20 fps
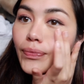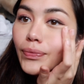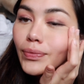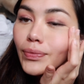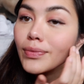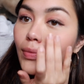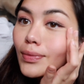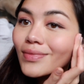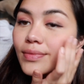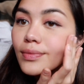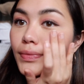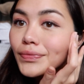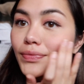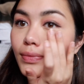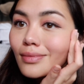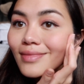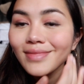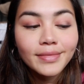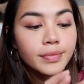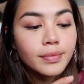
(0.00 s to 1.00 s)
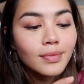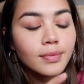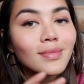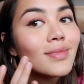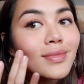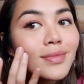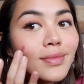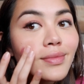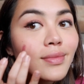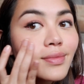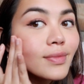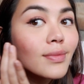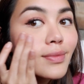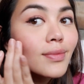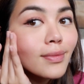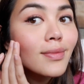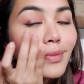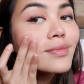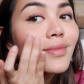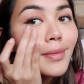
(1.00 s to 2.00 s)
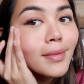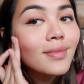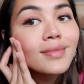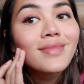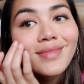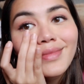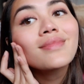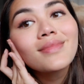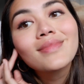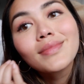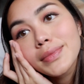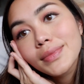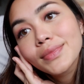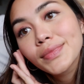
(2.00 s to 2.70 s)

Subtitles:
[no speech]